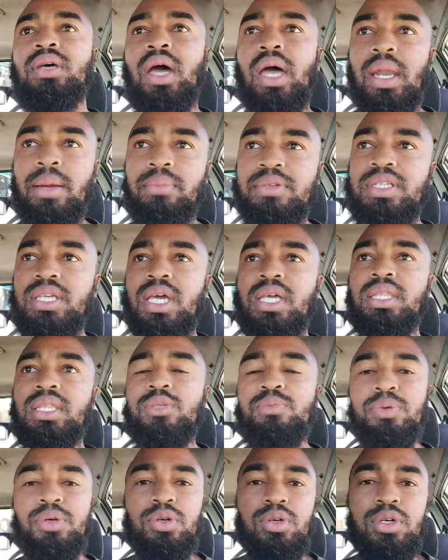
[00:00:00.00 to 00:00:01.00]
And I'm saying
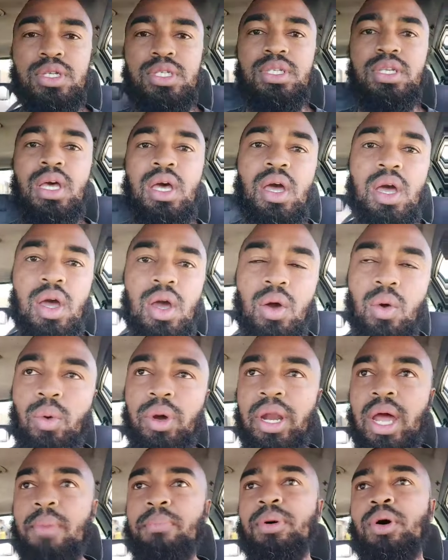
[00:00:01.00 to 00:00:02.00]
this because
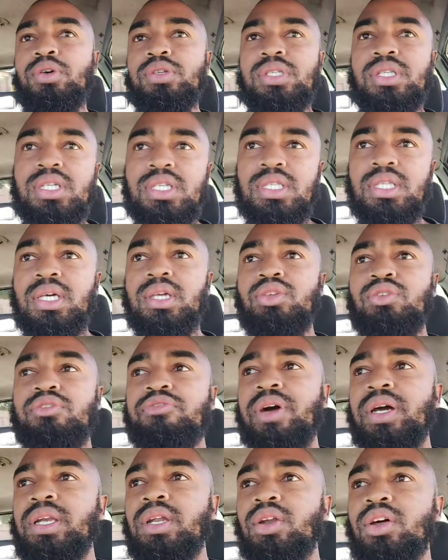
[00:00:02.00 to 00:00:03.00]
when I post this thing, you
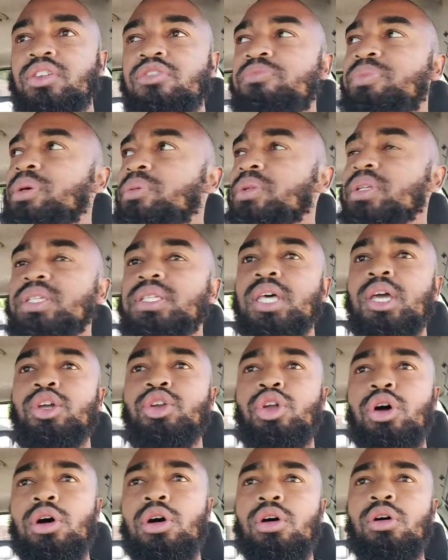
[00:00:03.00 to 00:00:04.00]
find a lot of people
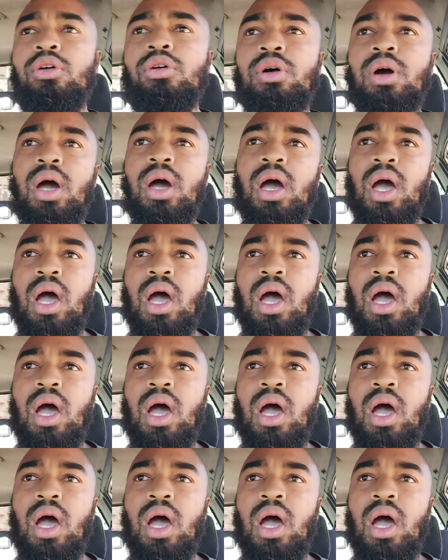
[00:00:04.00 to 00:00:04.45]
saying, no,